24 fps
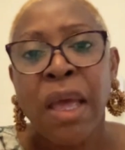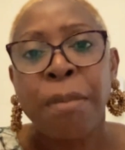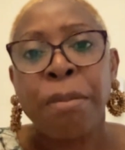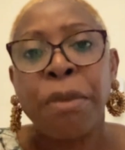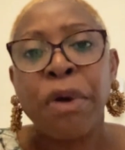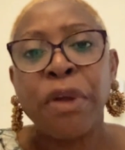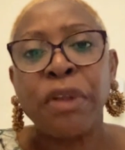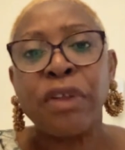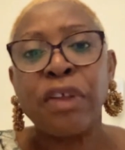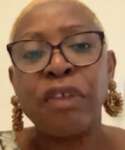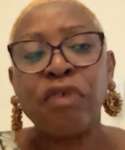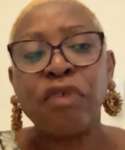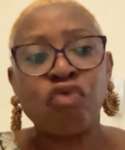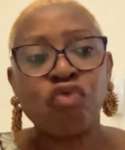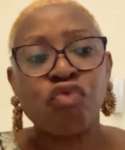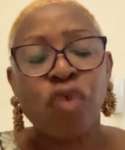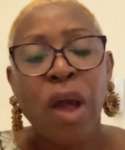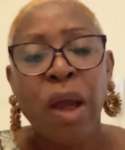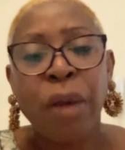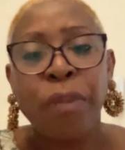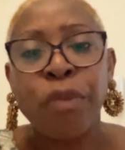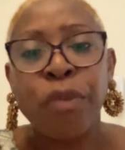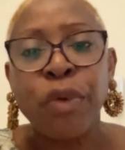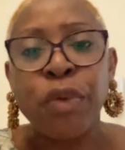but this
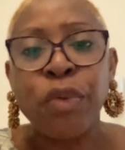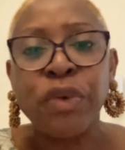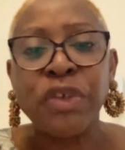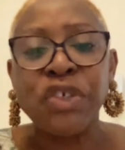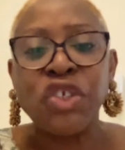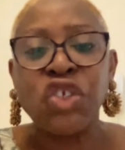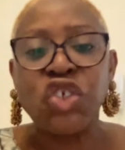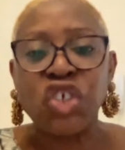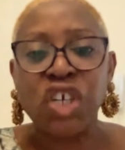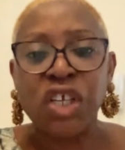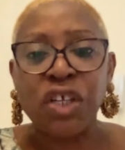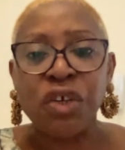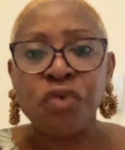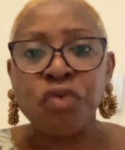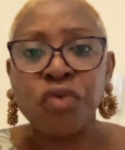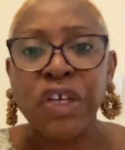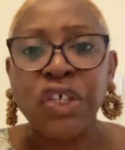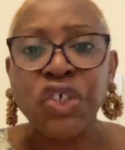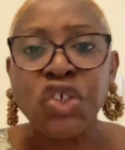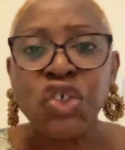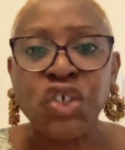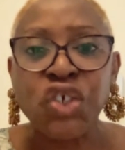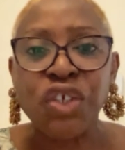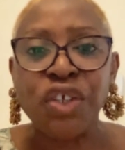robbery was
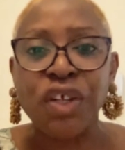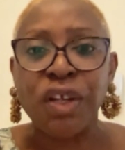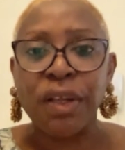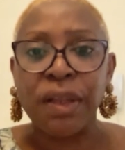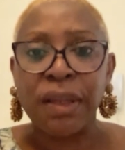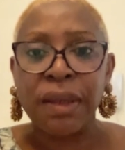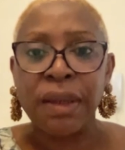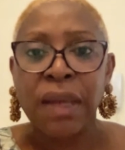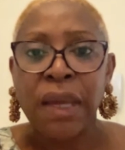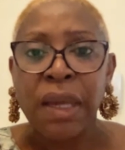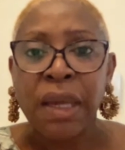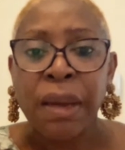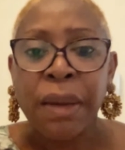generational.